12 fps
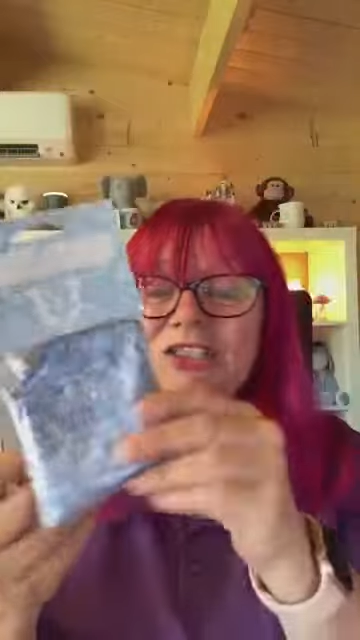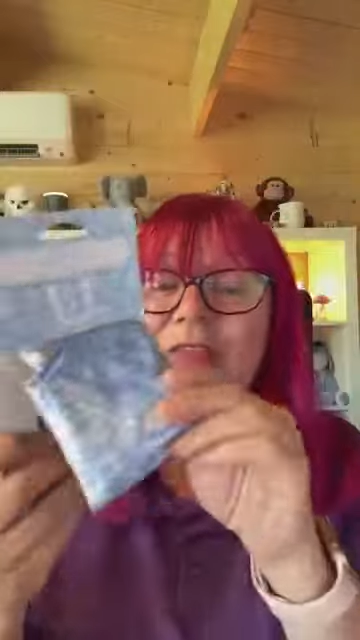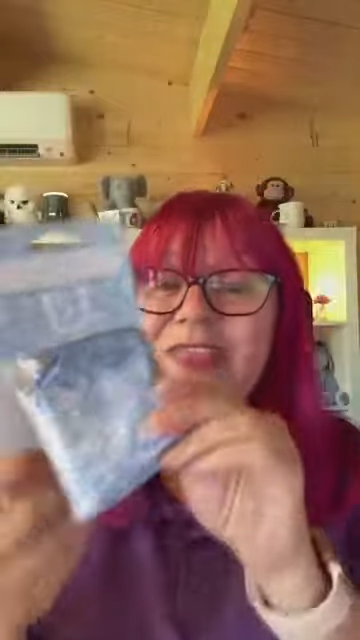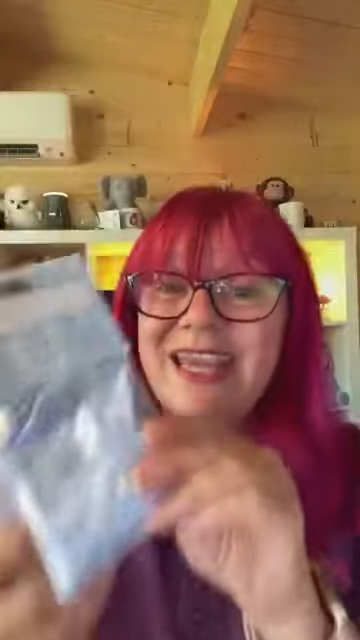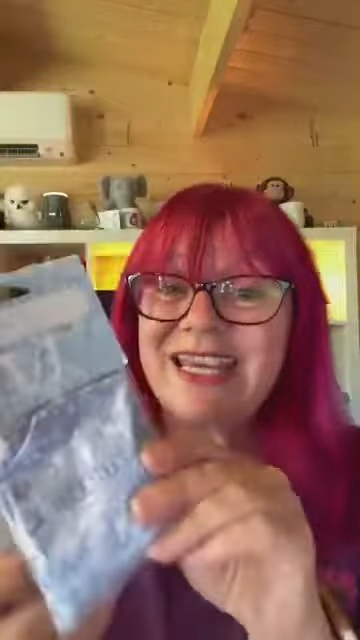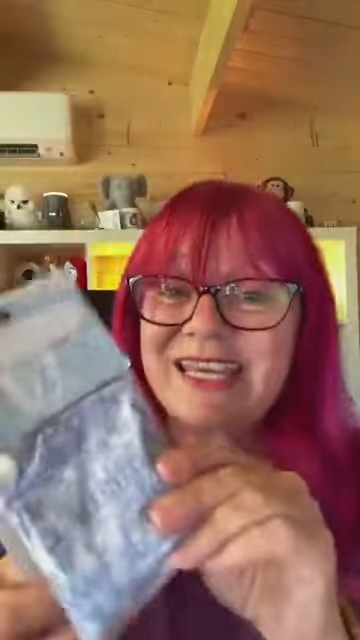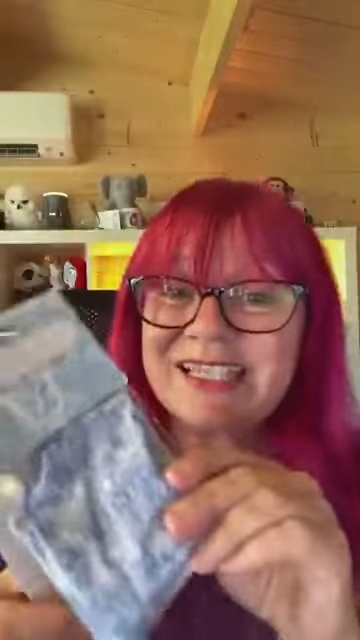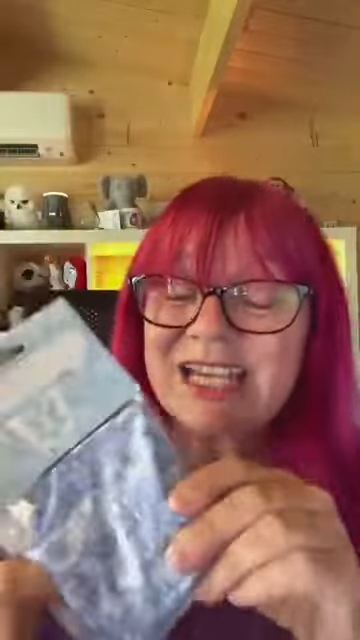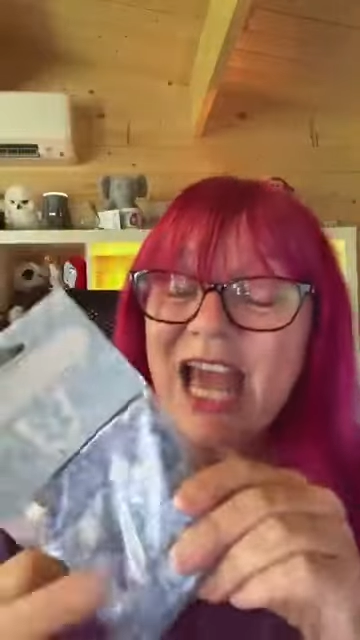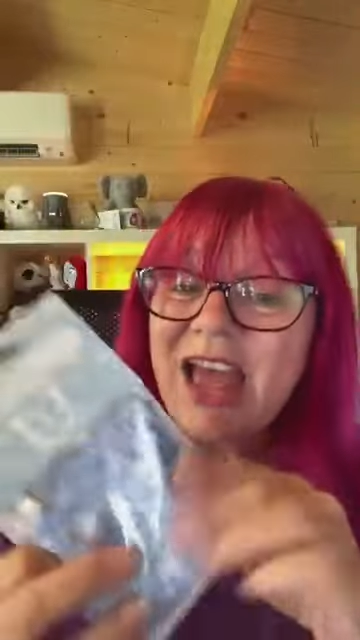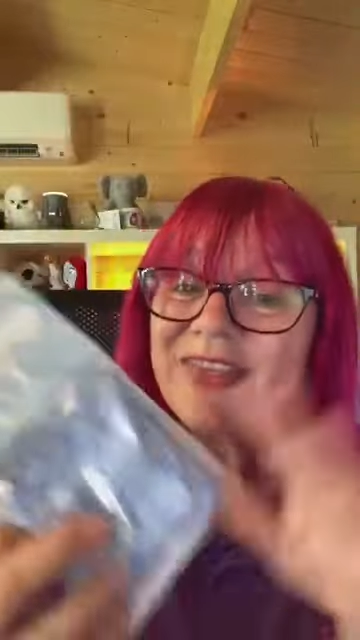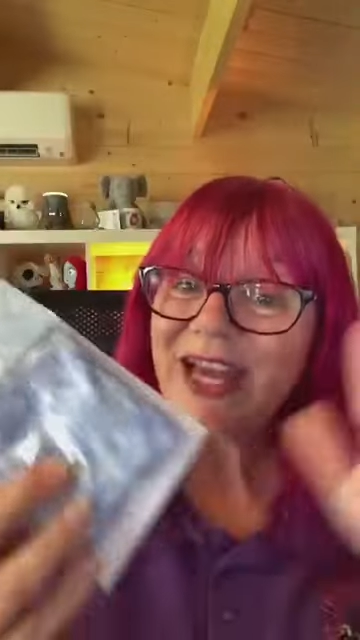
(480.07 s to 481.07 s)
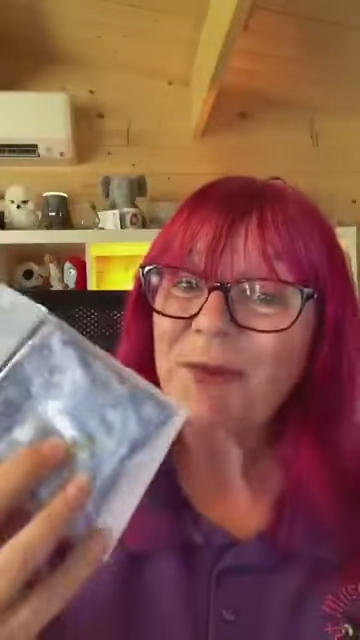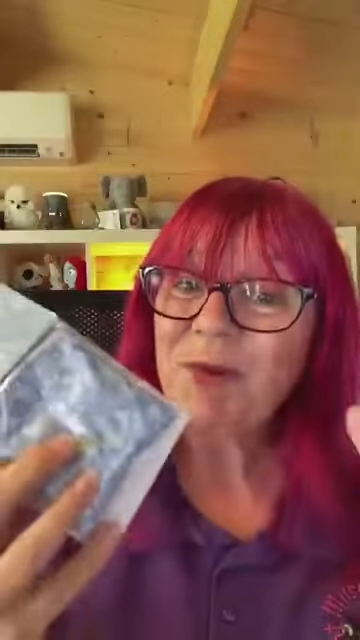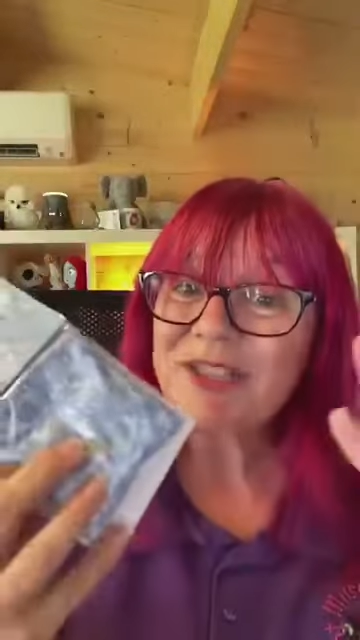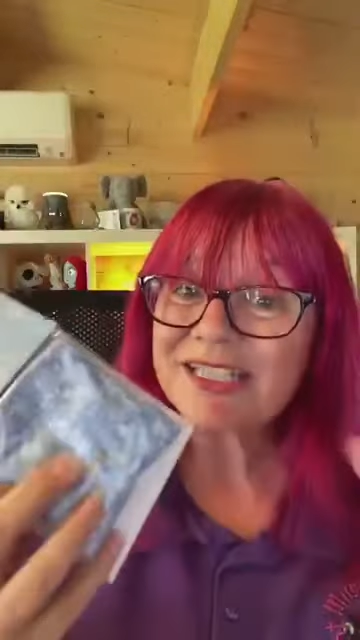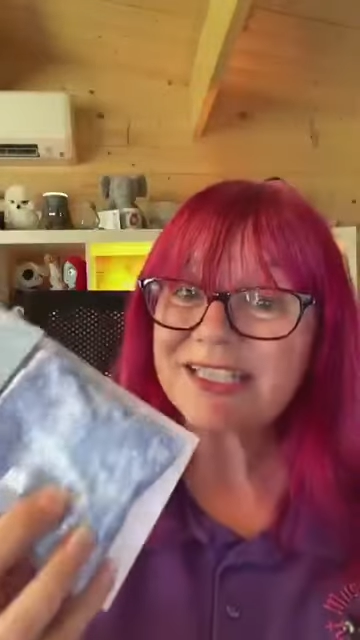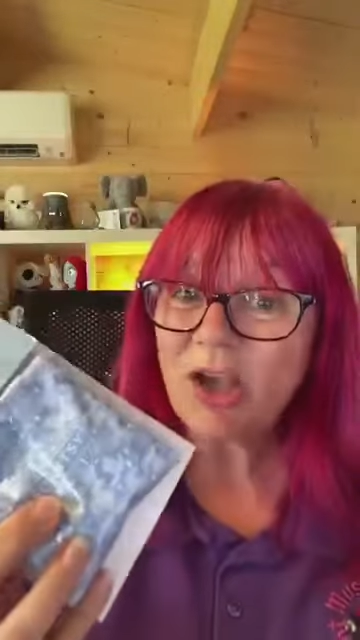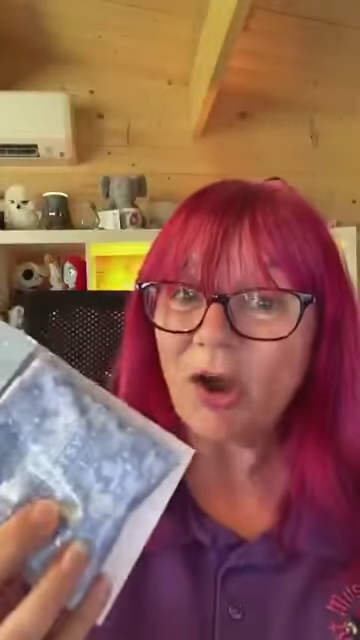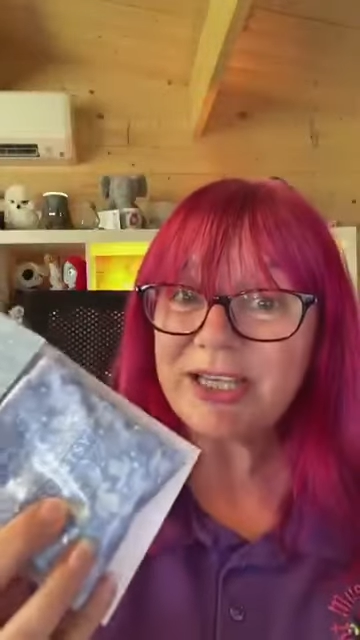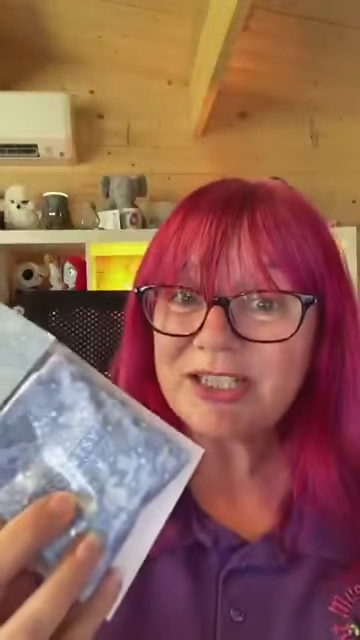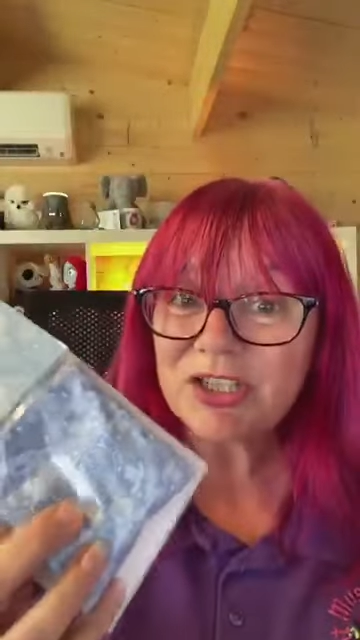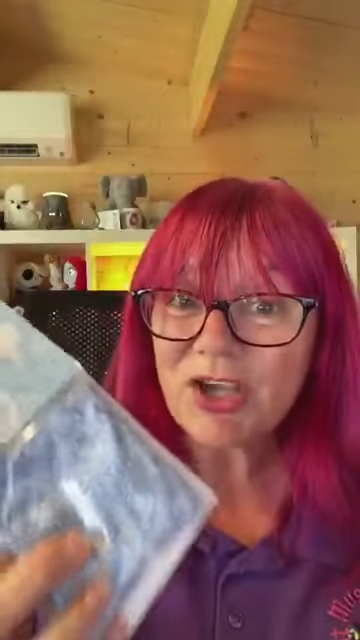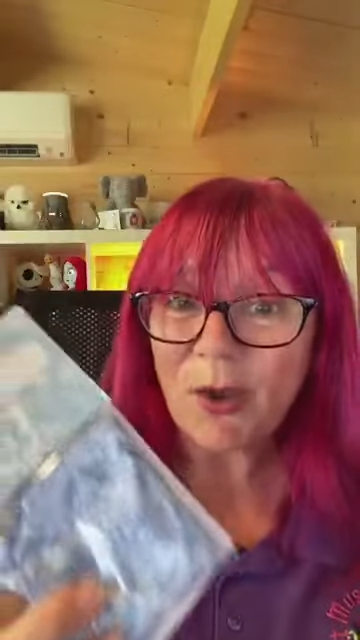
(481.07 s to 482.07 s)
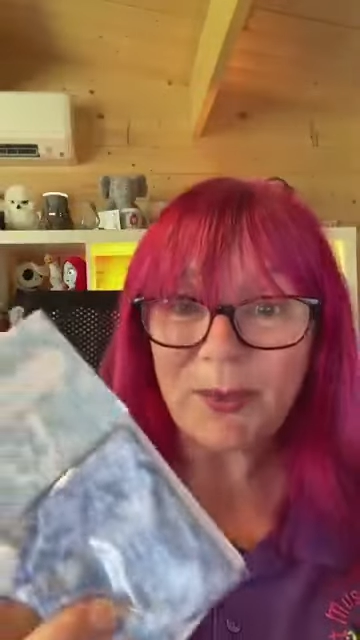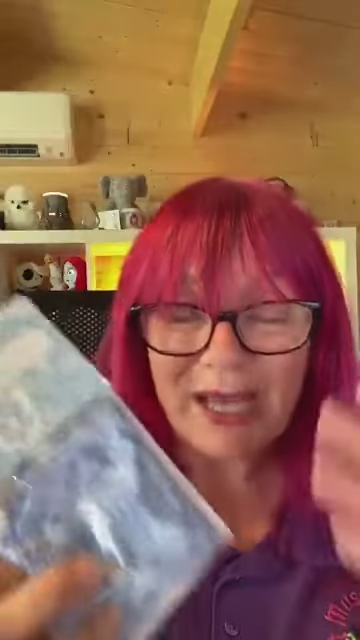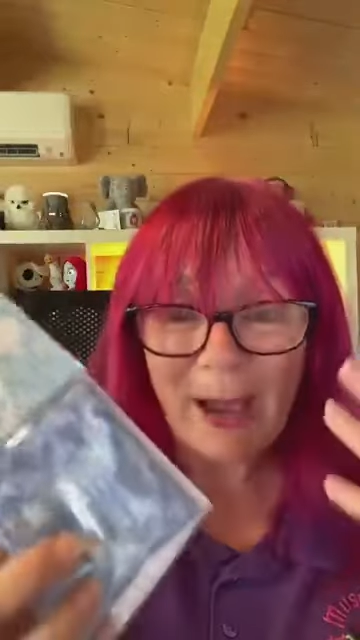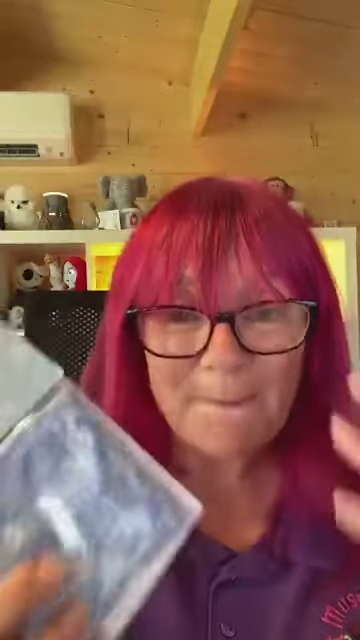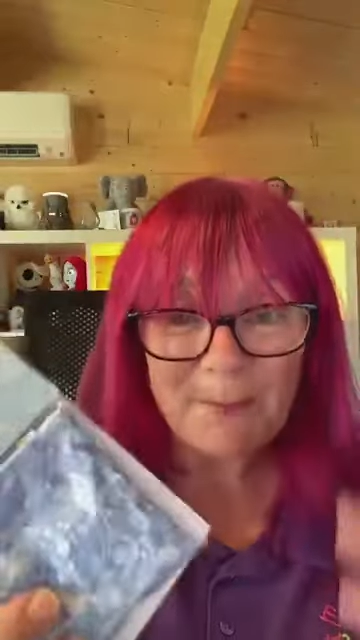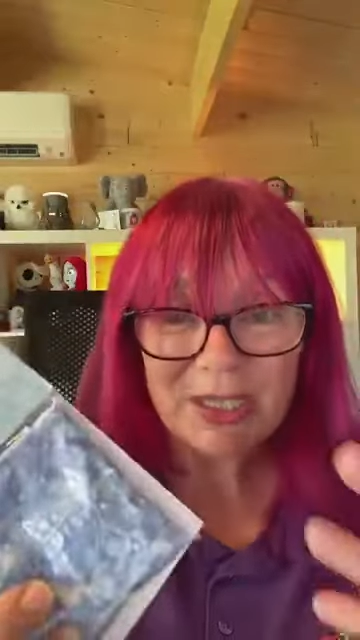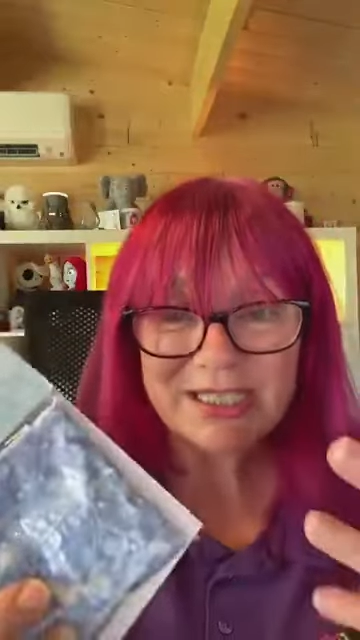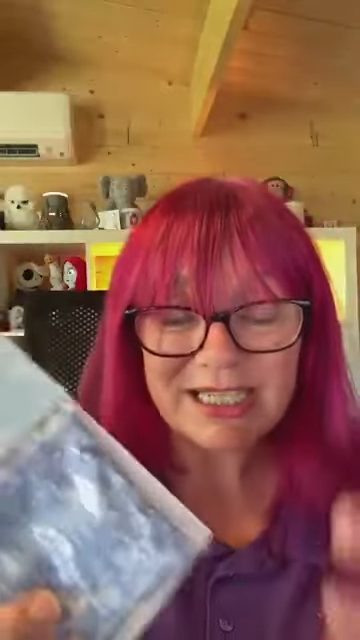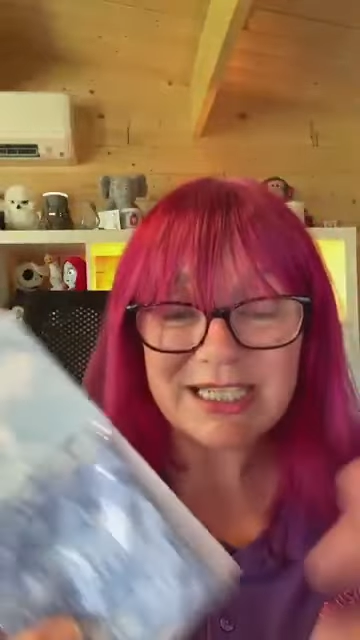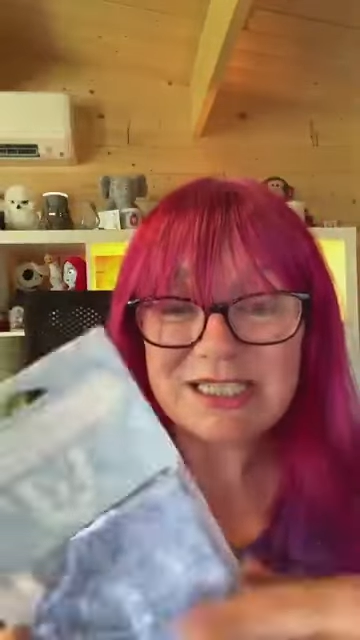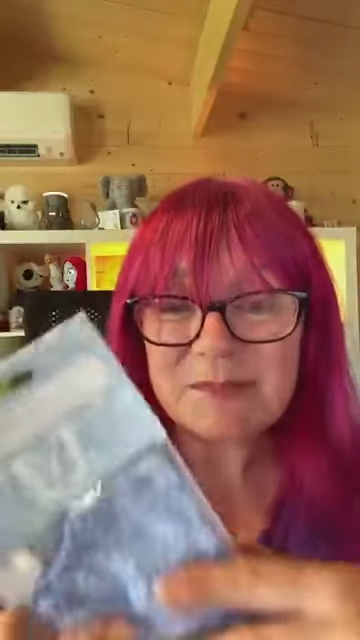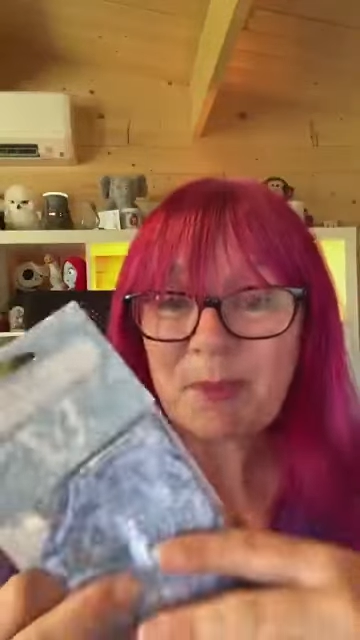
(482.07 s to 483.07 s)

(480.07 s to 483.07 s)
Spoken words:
So these, they were designed to go in our buddies,